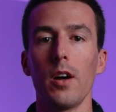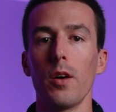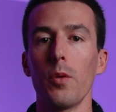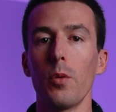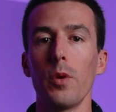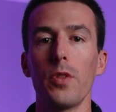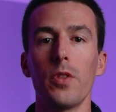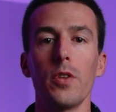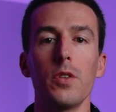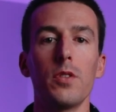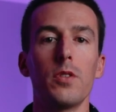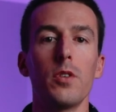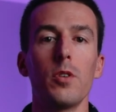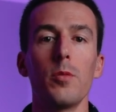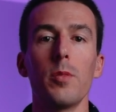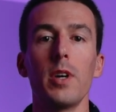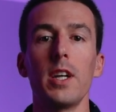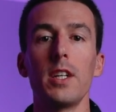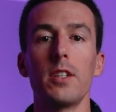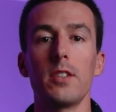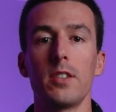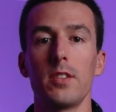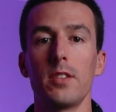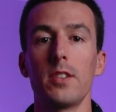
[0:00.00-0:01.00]
With the Zoom
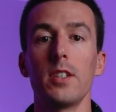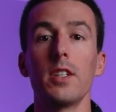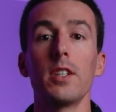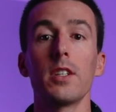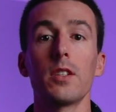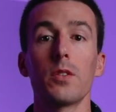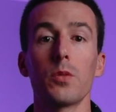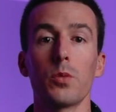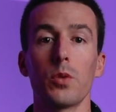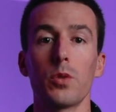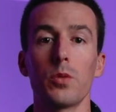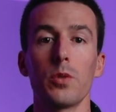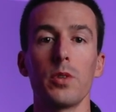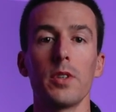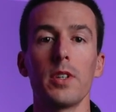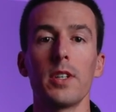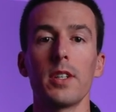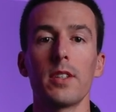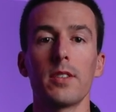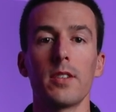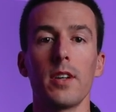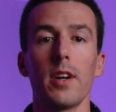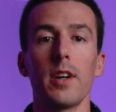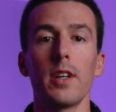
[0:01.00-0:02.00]
H6, we're really
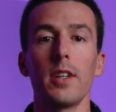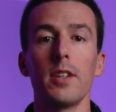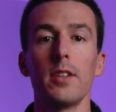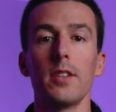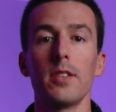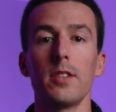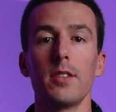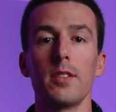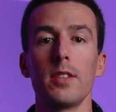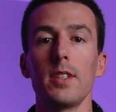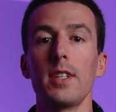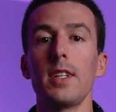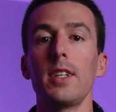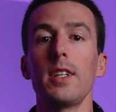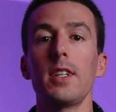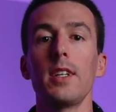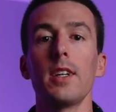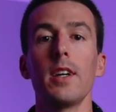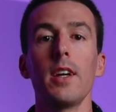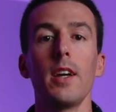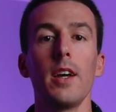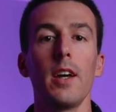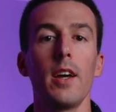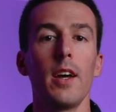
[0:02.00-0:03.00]
excited to
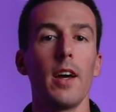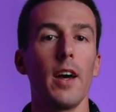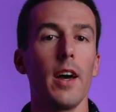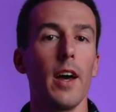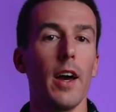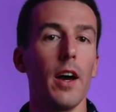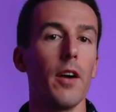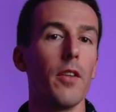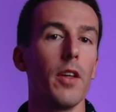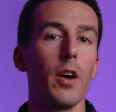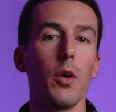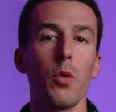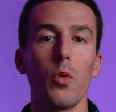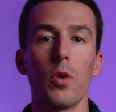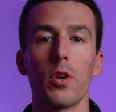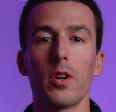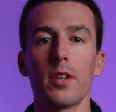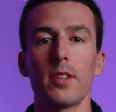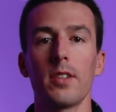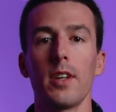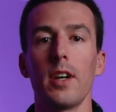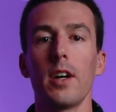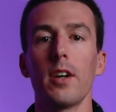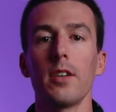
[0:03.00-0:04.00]
see how that
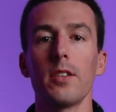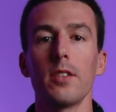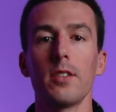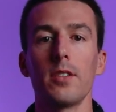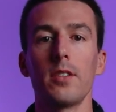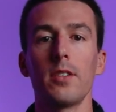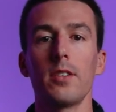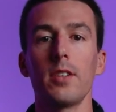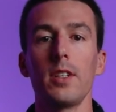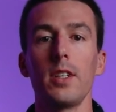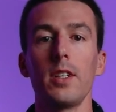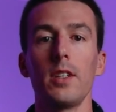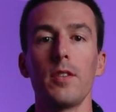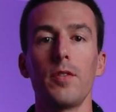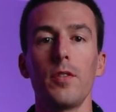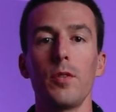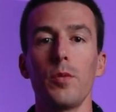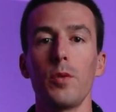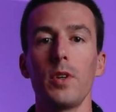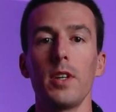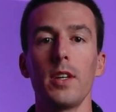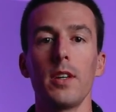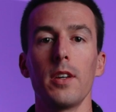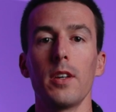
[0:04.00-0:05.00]
works out and see if
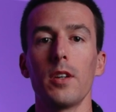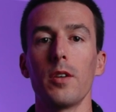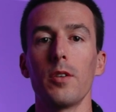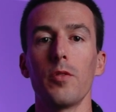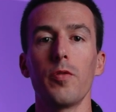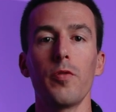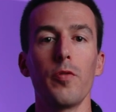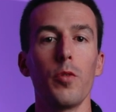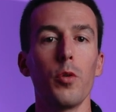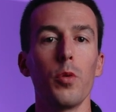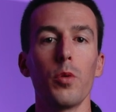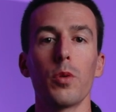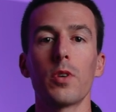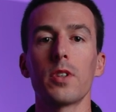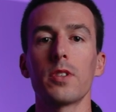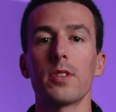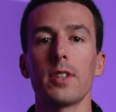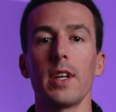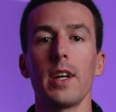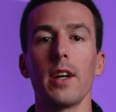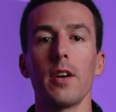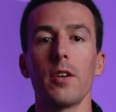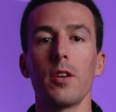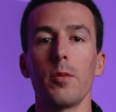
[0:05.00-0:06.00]
we can get a fuller
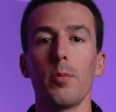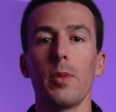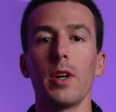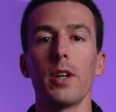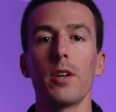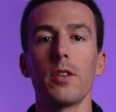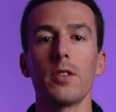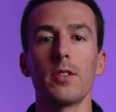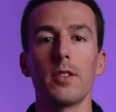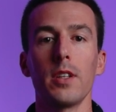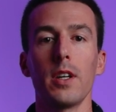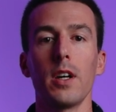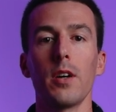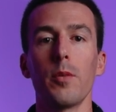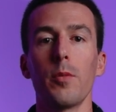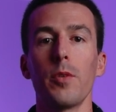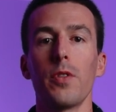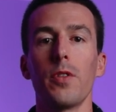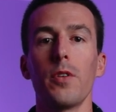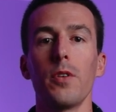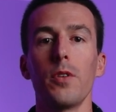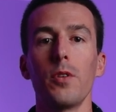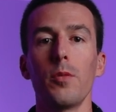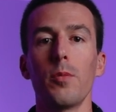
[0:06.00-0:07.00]
sound, a better sound
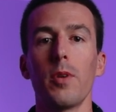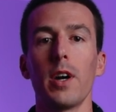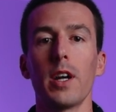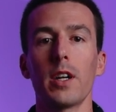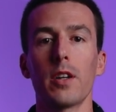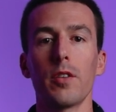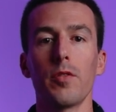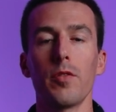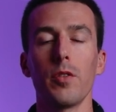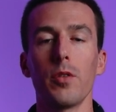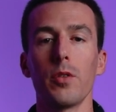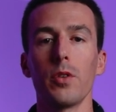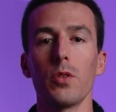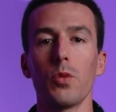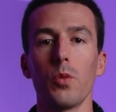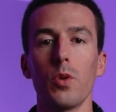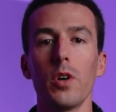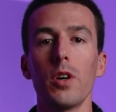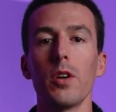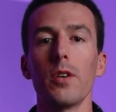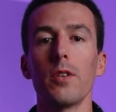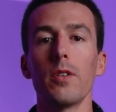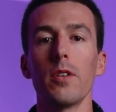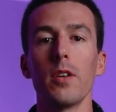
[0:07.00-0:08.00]
with the new microphone as
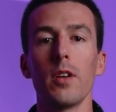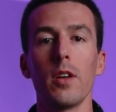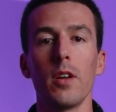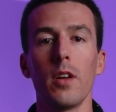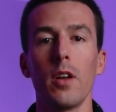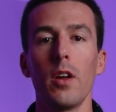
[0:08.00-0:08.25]
well.